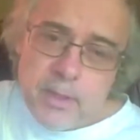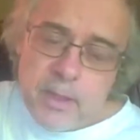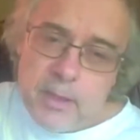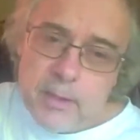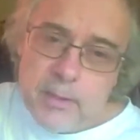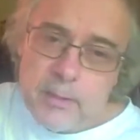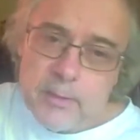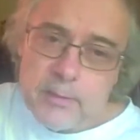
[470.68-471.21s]

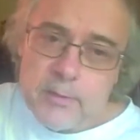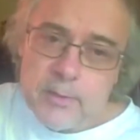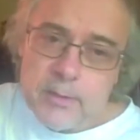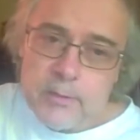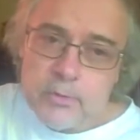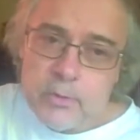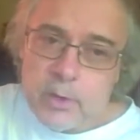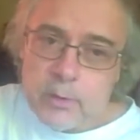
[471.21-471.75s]
And,
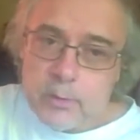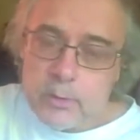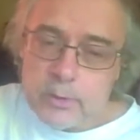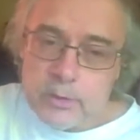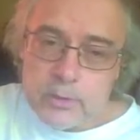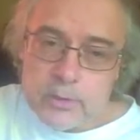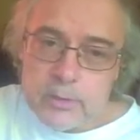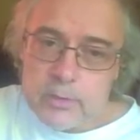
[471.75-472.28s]
and try to
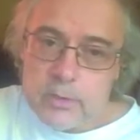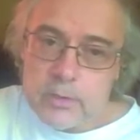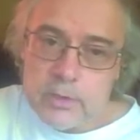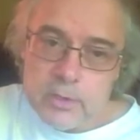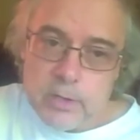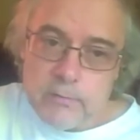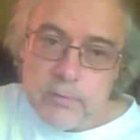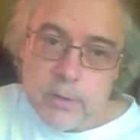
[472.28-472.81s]
look this
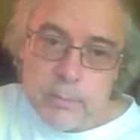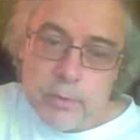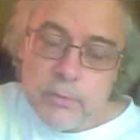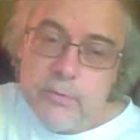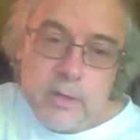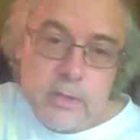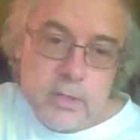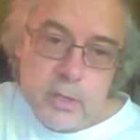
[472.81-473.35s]
this stuff up, you'll
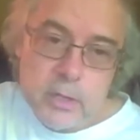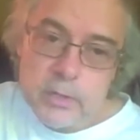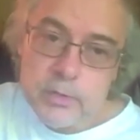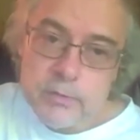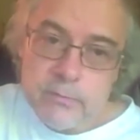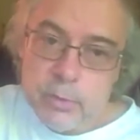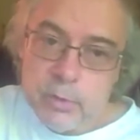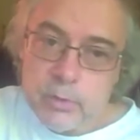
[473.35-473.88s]
find
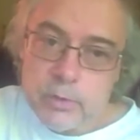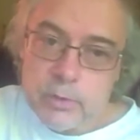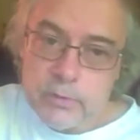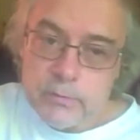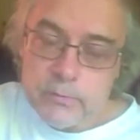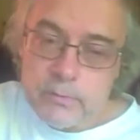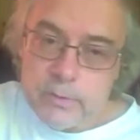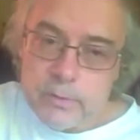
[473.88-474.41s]
tons of books
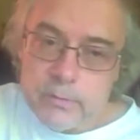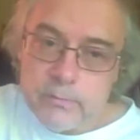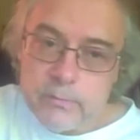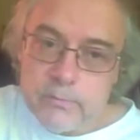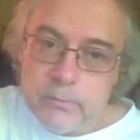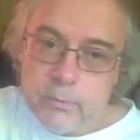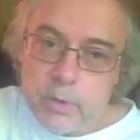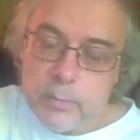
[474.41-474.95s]
of, of
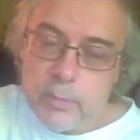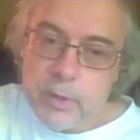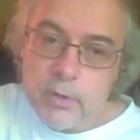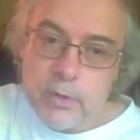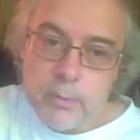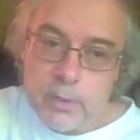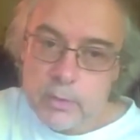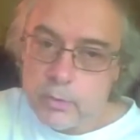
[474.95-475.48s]
what
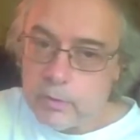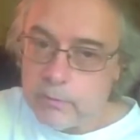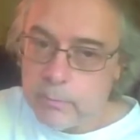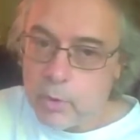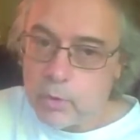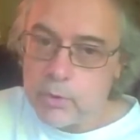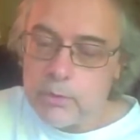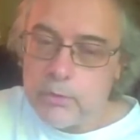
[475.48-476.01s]
appear to be sort of
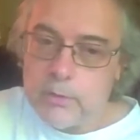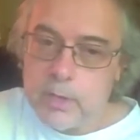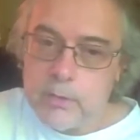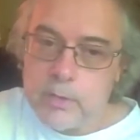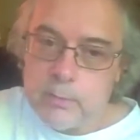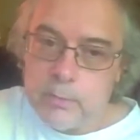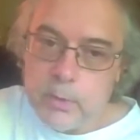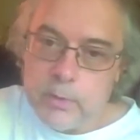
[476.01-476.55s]
personal
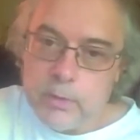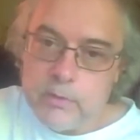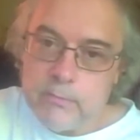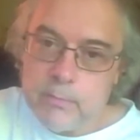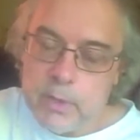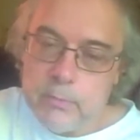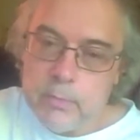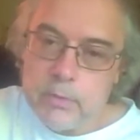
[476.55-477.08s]
testimonies
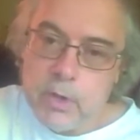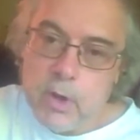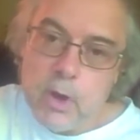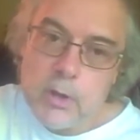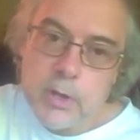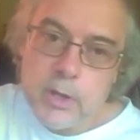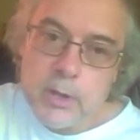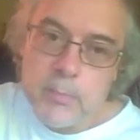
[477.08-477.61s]
of people
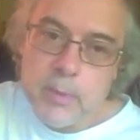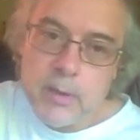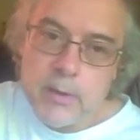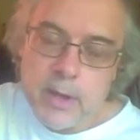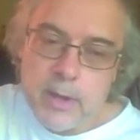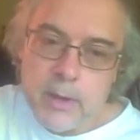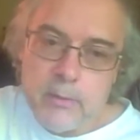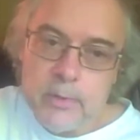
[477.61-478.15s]
talking about
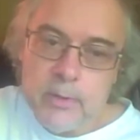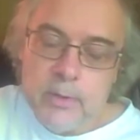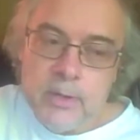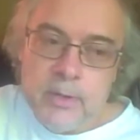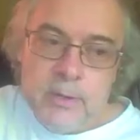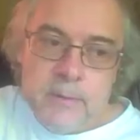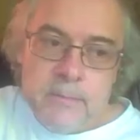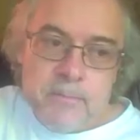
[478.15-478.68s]

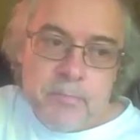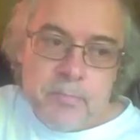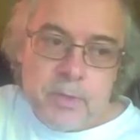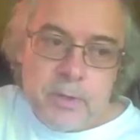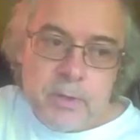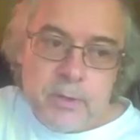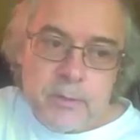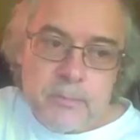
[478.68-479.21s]

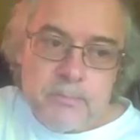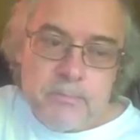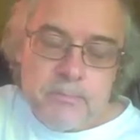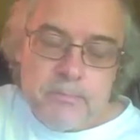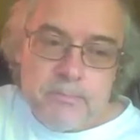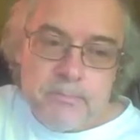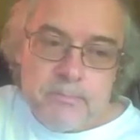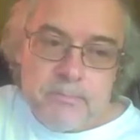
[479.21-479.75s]
how uh,
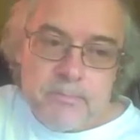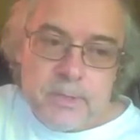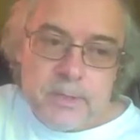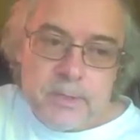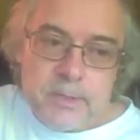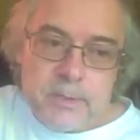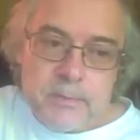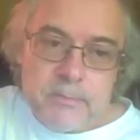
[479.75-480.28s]

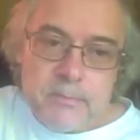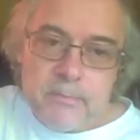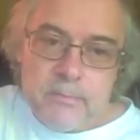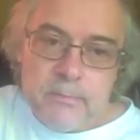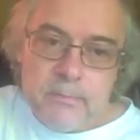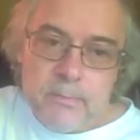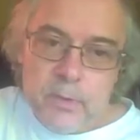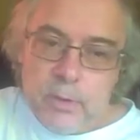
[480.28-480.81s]
uh,
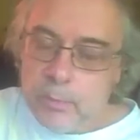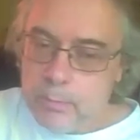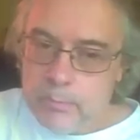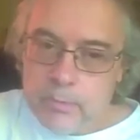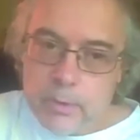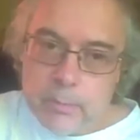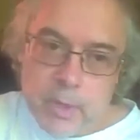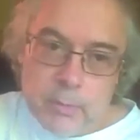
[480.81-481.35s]
you,
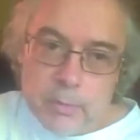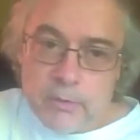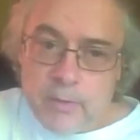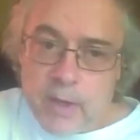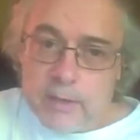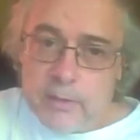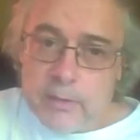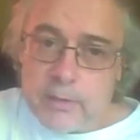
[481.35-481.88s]
the people
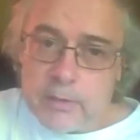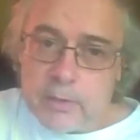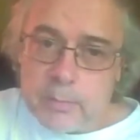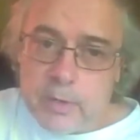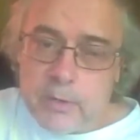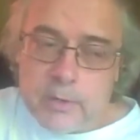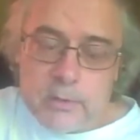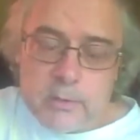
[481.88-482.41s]
have had these
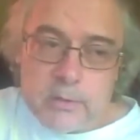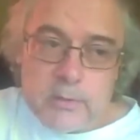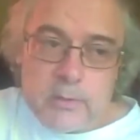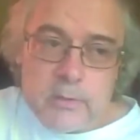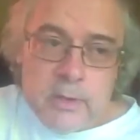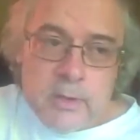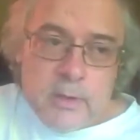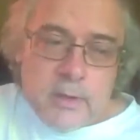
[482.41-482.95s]
experiences.
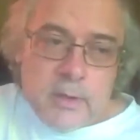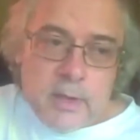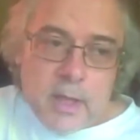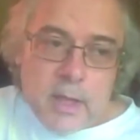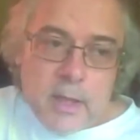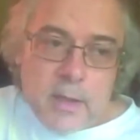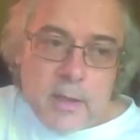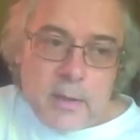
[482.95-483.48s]

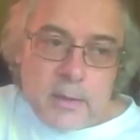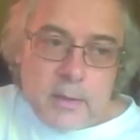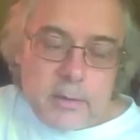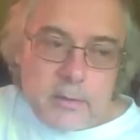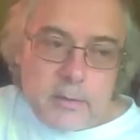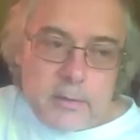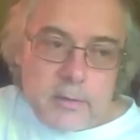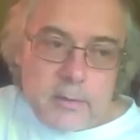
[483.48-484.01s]

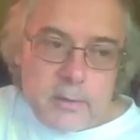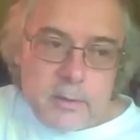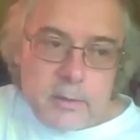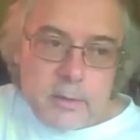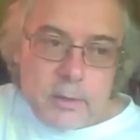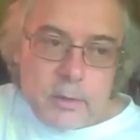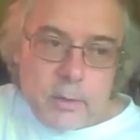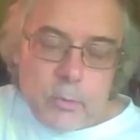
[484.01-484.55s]
And, you
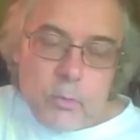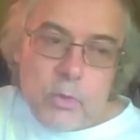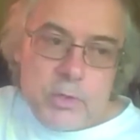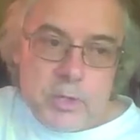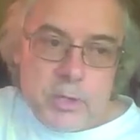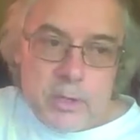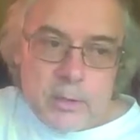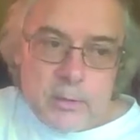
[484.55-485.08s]
know, and
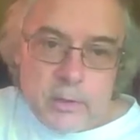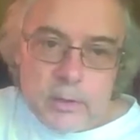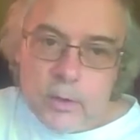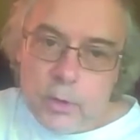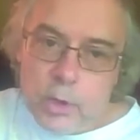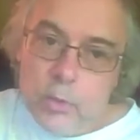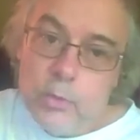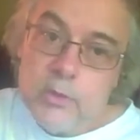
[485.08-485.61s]
again, you know,
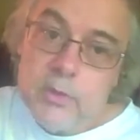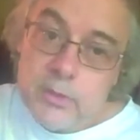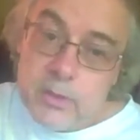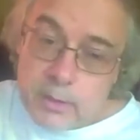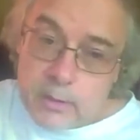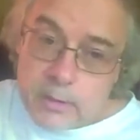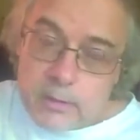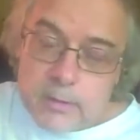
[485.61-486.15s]
you would
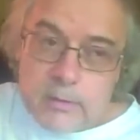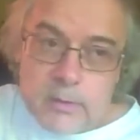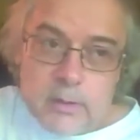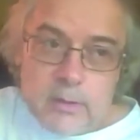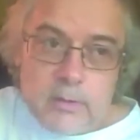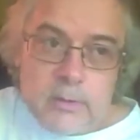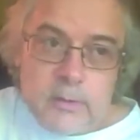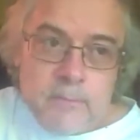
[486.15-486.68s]
think
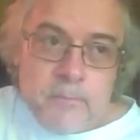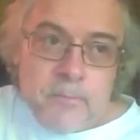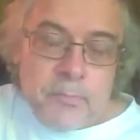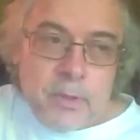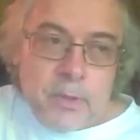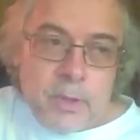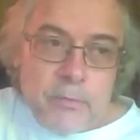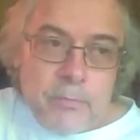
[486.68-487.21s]
that
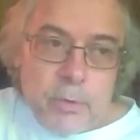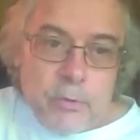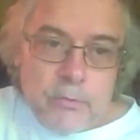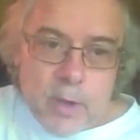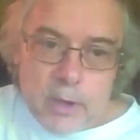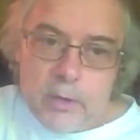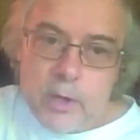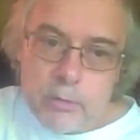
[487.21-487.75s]
if you've
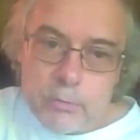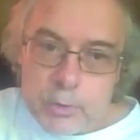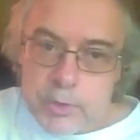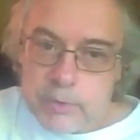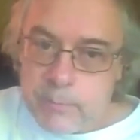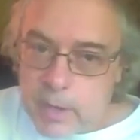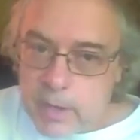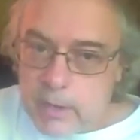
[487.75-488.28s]
had hundreds
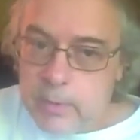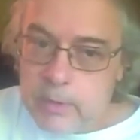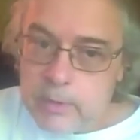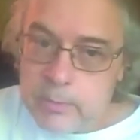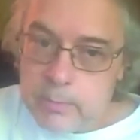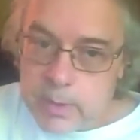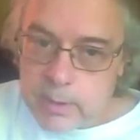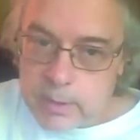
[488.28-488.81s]
of
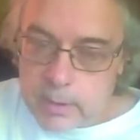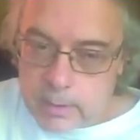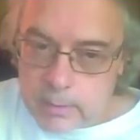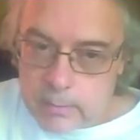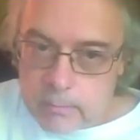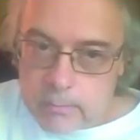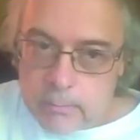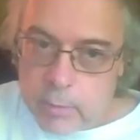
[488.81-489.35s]
babies
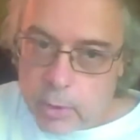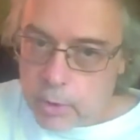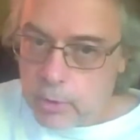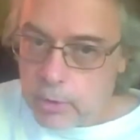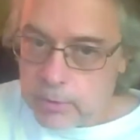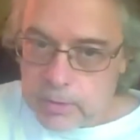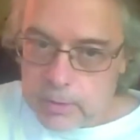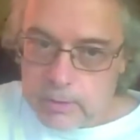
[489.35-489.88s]
being
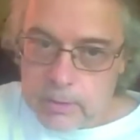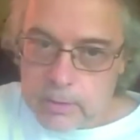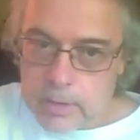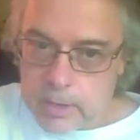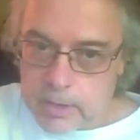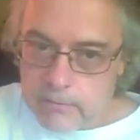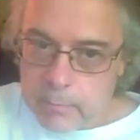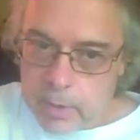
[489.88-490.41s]
birthed in these
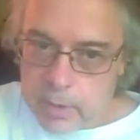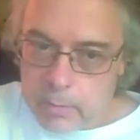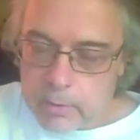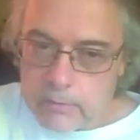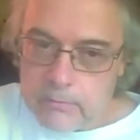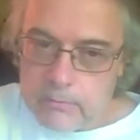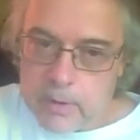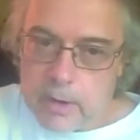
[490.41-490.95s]
kind of public
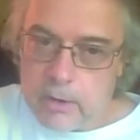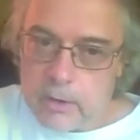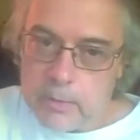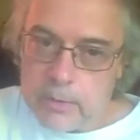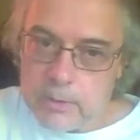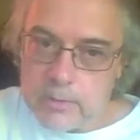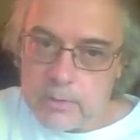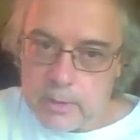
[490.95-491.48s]

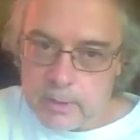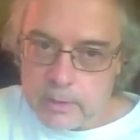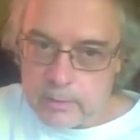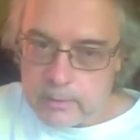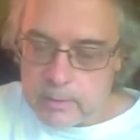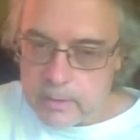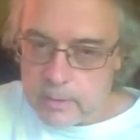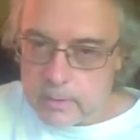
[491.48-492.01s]
environments
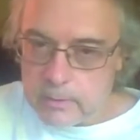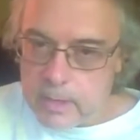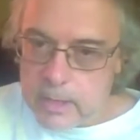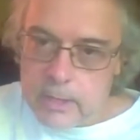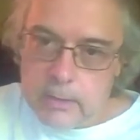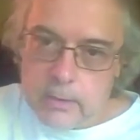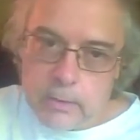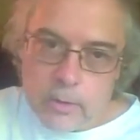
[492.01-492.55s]
and, and
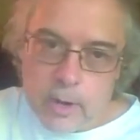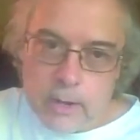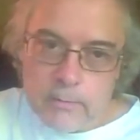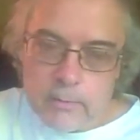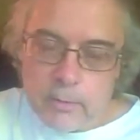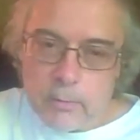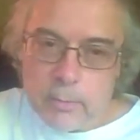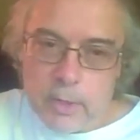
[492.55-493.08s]
eaten or,
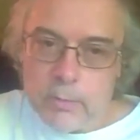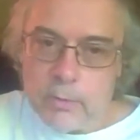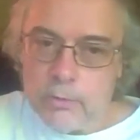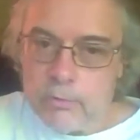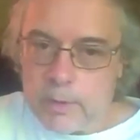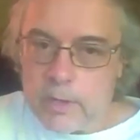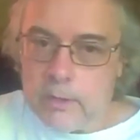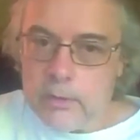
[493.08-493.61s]
having, or people
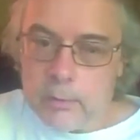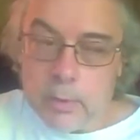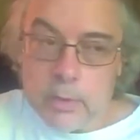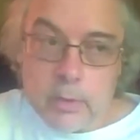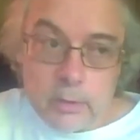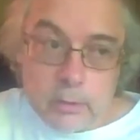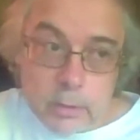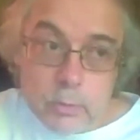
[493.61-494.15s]
drinking their
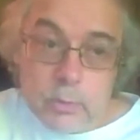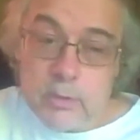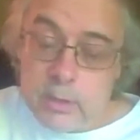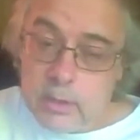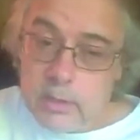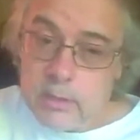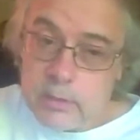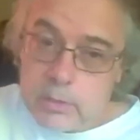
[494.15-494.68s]
blood, you would
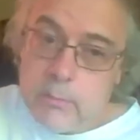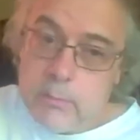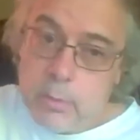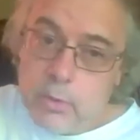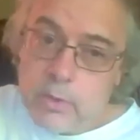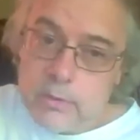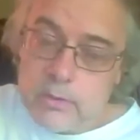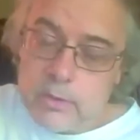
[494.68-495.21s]
think at some
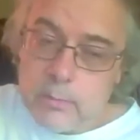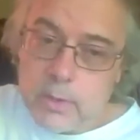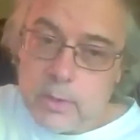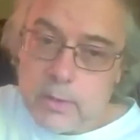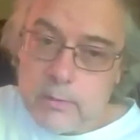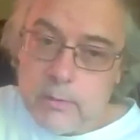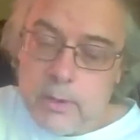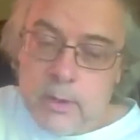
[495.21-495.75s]
point
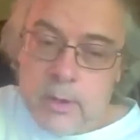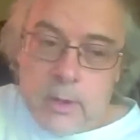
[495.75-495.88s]
somebody,